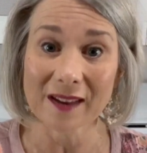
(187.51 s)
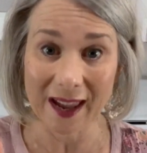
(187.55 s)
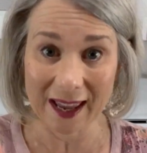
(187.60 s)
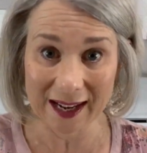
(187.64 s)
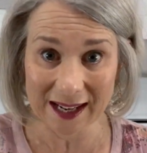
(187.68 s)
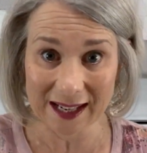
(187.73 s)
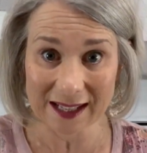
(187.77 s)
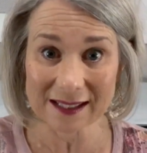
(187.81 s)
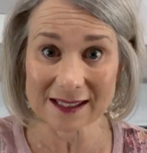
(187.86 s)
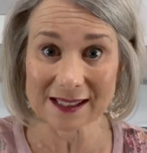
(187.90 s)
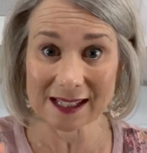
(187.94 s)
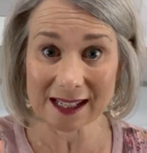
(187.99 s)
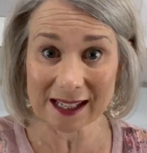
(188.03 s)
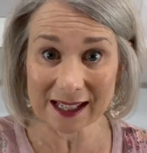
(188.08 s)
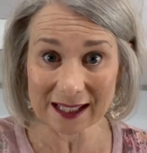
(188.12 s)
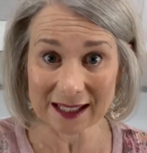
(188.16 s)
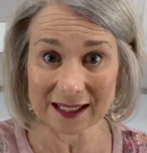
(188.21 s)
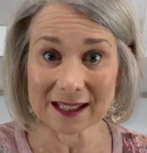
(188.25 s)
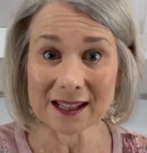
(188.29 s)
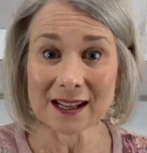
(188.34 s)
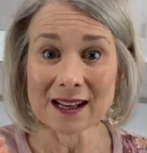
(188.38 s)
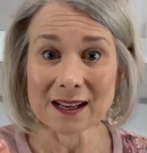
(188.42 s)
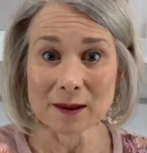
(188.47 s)
and it
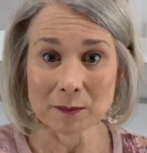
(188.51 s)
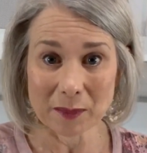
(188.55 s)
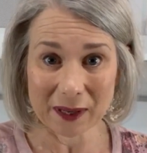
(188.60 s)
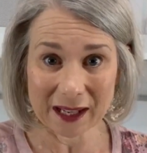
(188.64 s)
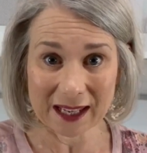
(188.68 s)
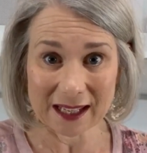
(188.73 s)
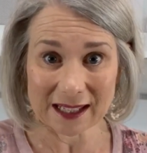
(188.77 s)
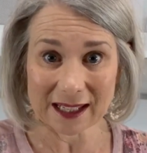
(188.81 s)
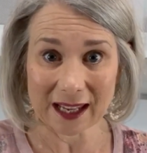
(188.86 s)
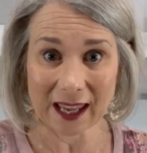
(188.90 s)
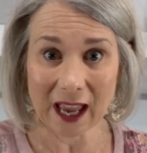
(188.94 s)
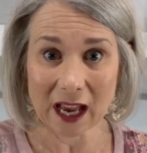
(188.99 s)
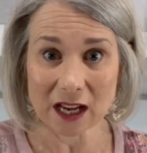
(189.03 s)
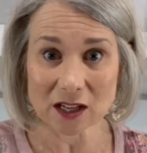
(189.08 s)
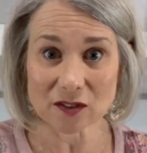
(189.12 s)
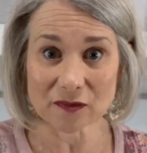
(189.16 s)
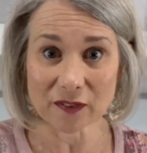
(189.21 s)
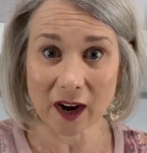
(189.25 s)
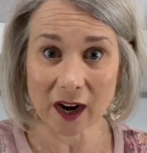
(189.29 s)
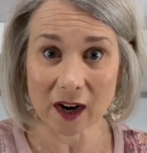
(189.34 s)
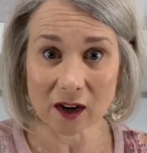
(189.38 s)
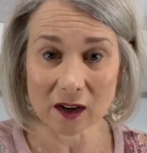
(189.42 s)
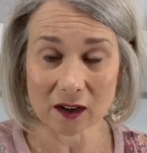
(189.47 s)
did begin to catch
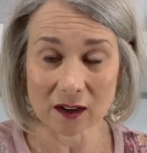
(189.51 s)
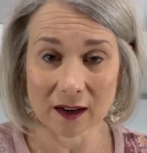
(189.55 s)
fire.